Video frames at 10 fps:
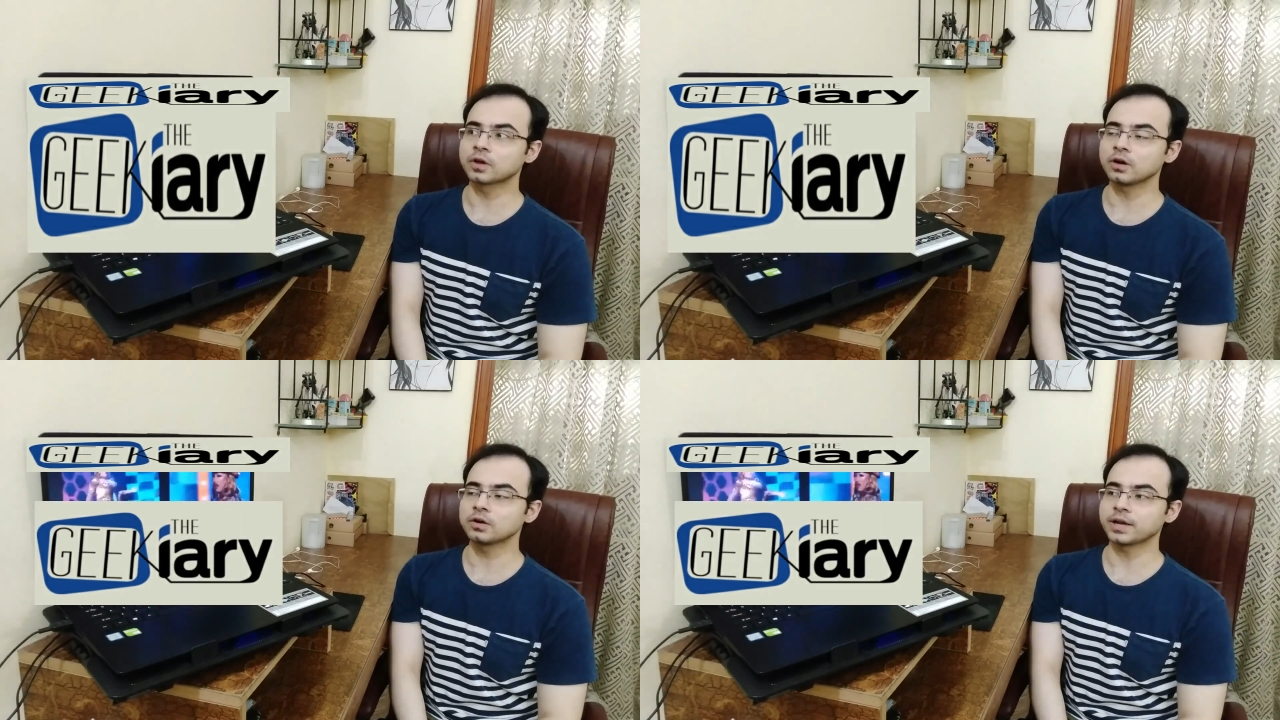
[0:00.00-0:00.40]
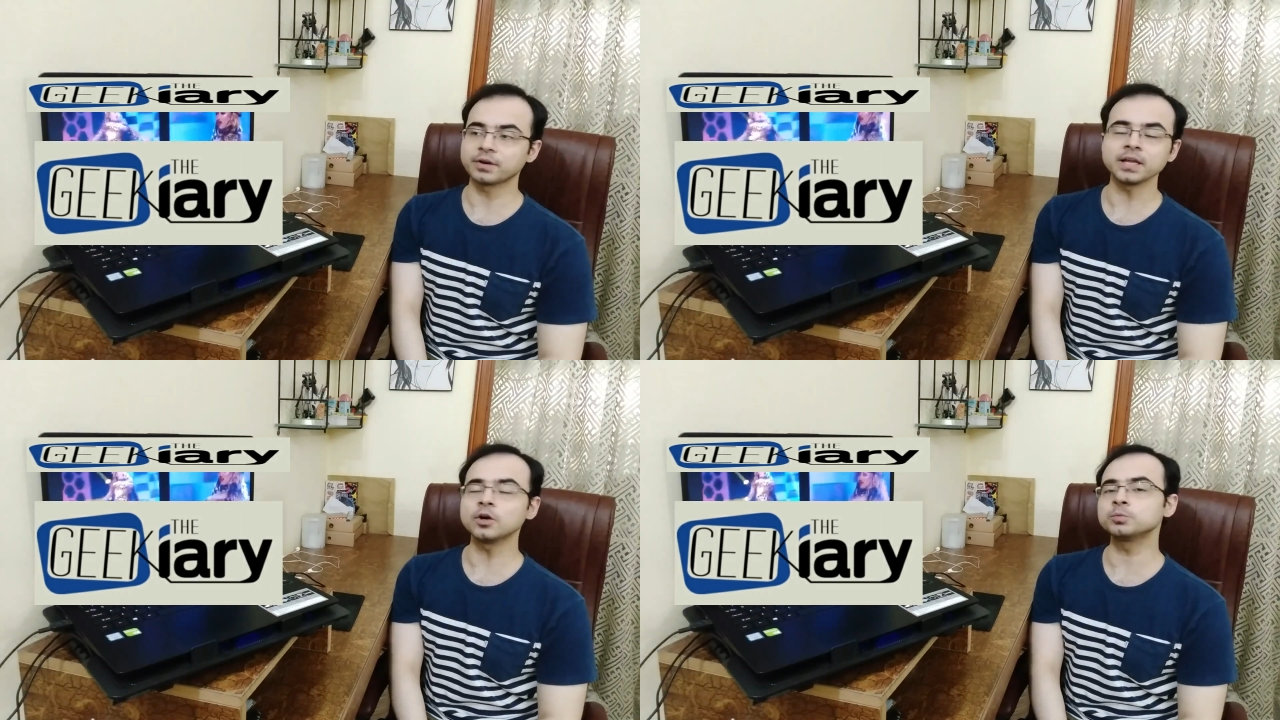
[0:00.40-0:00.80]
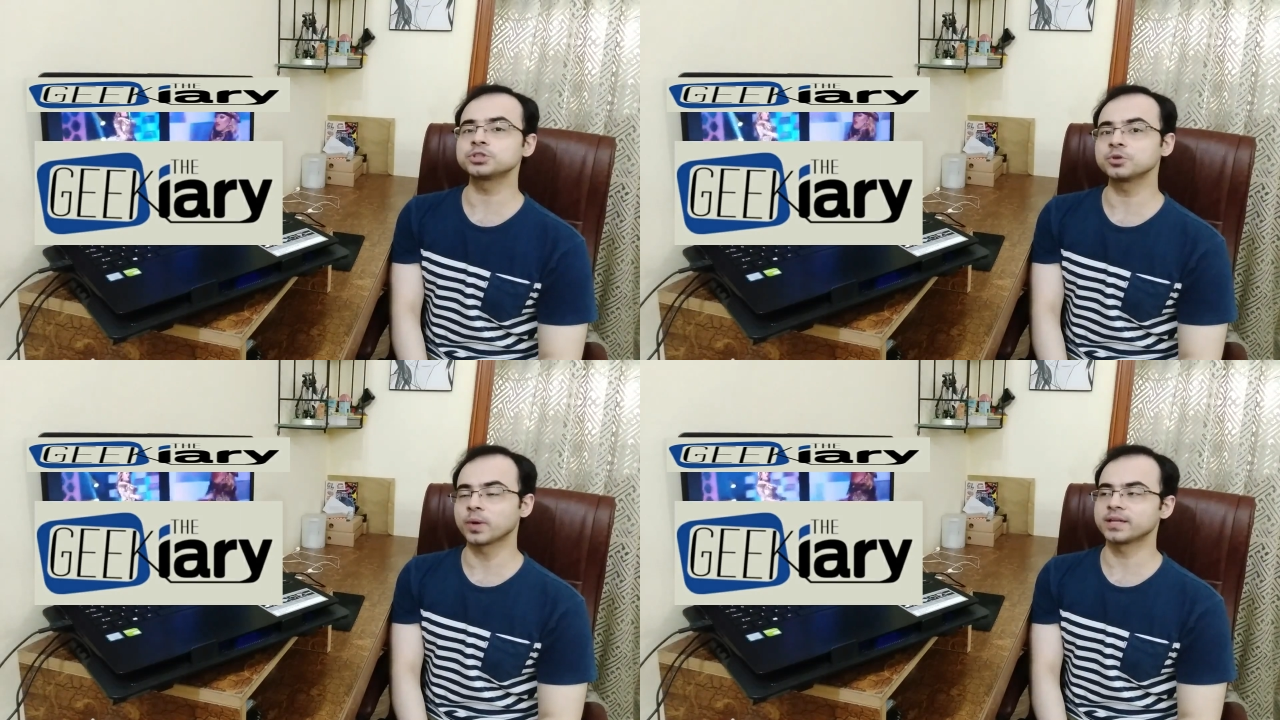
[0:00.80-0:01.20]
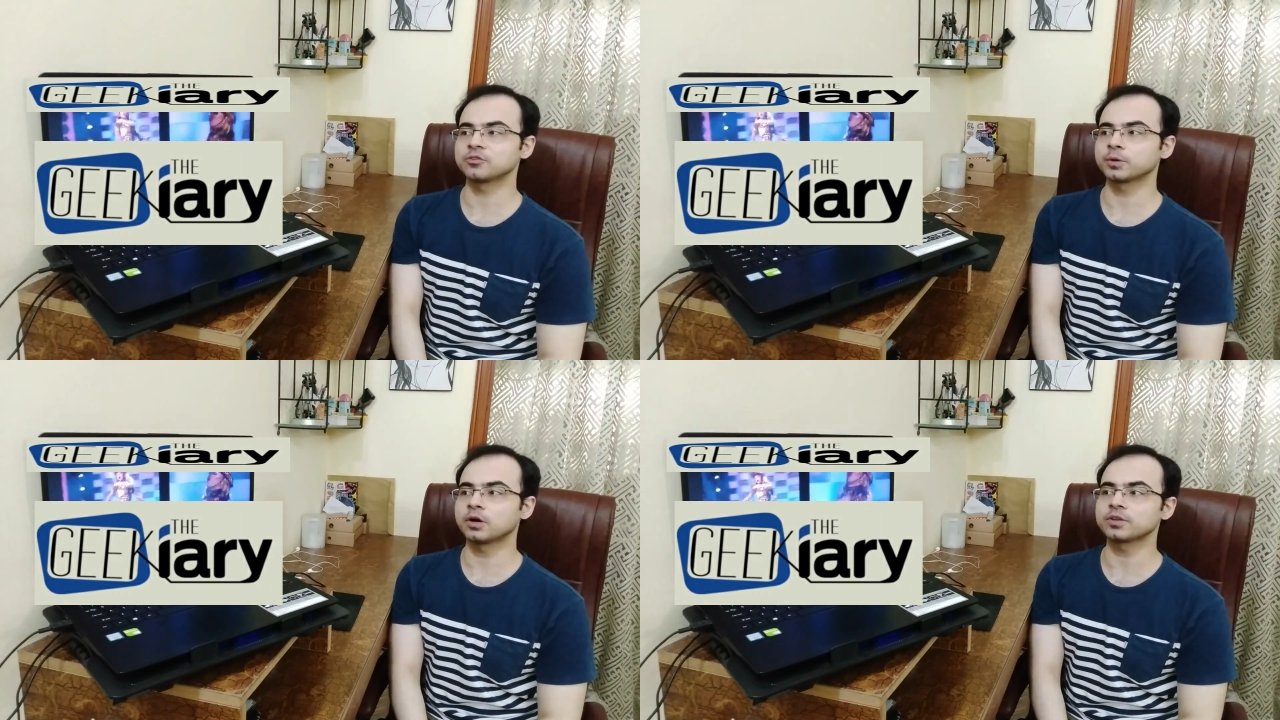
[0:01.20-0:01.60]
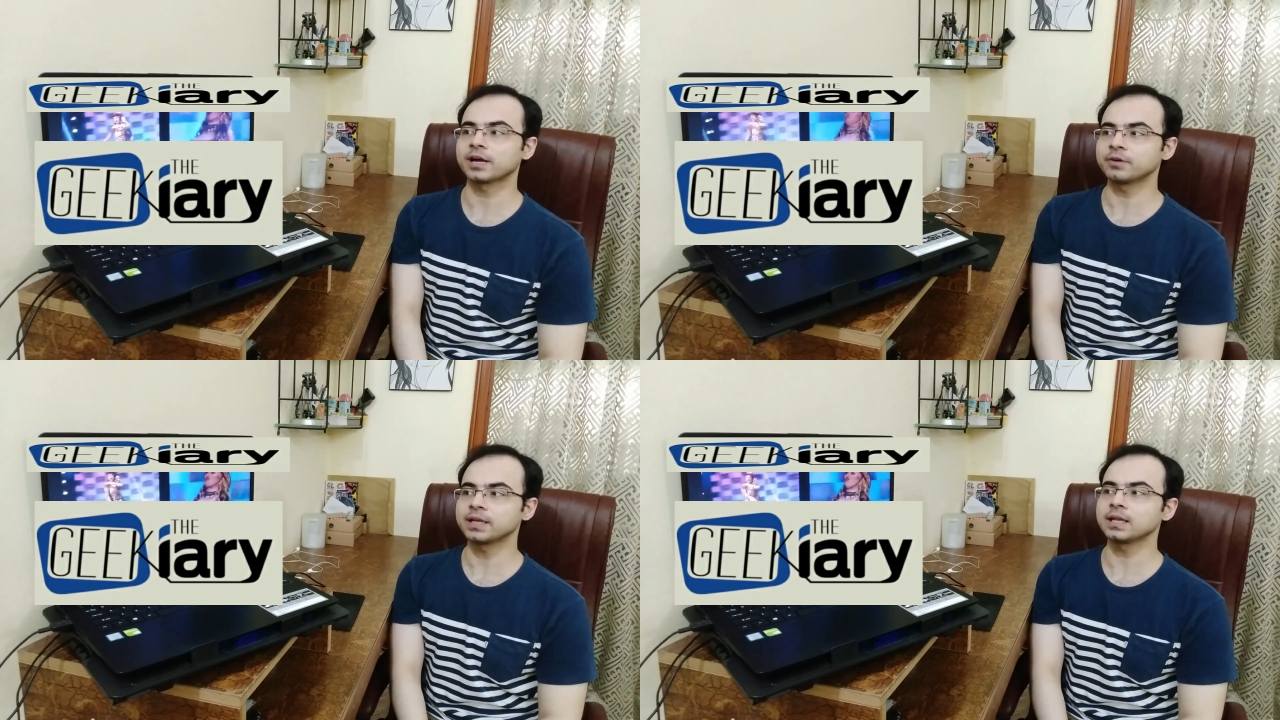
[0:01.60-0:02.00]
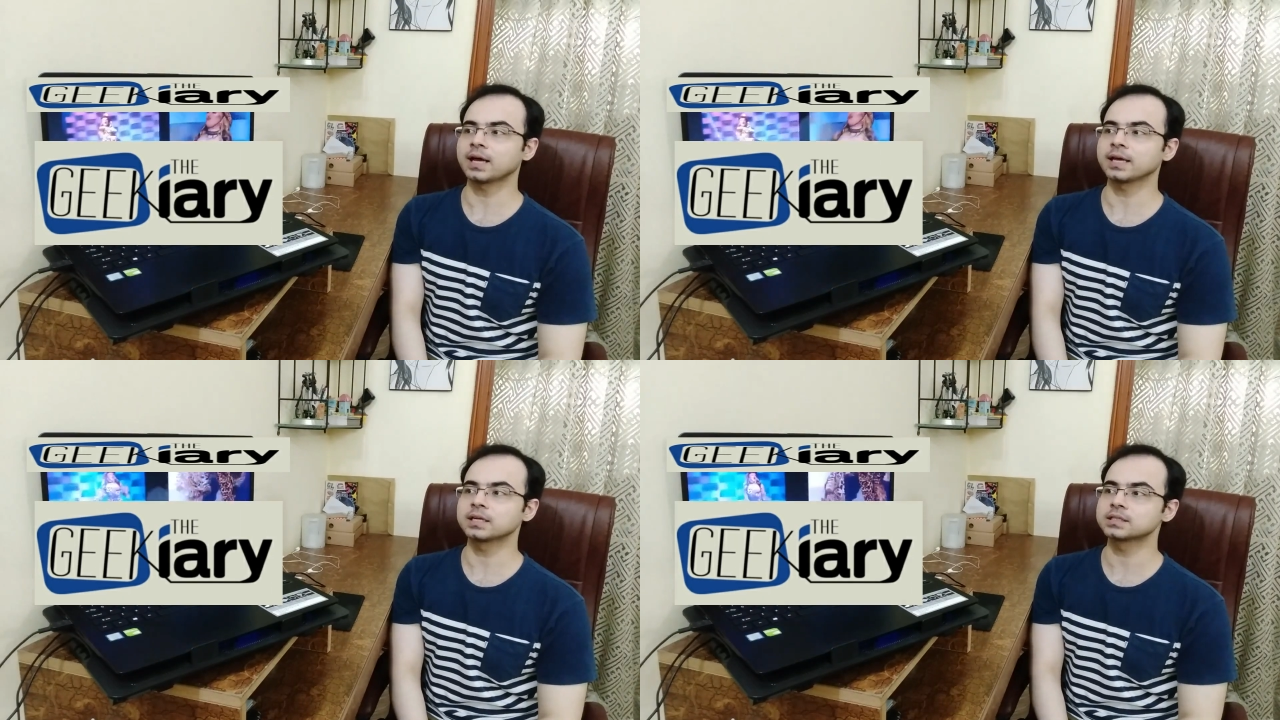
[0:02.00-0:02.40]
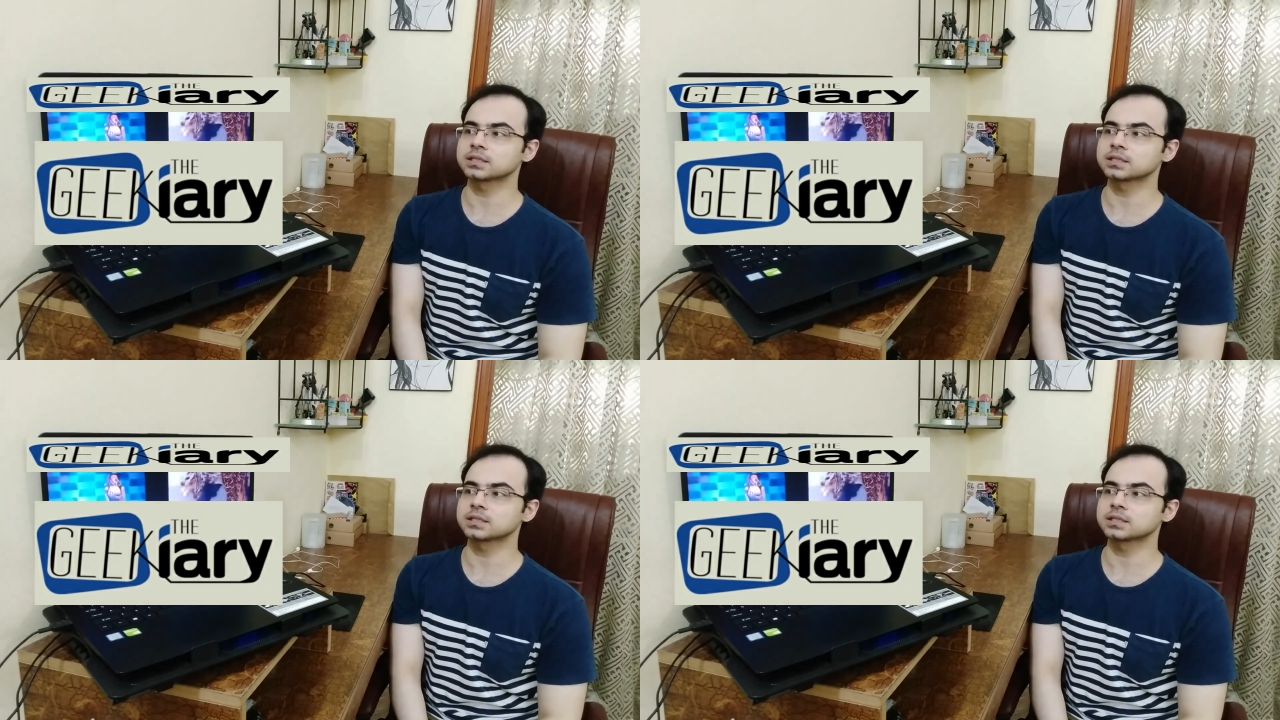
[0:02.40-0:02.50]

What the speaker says: I really hope she wins, because I really like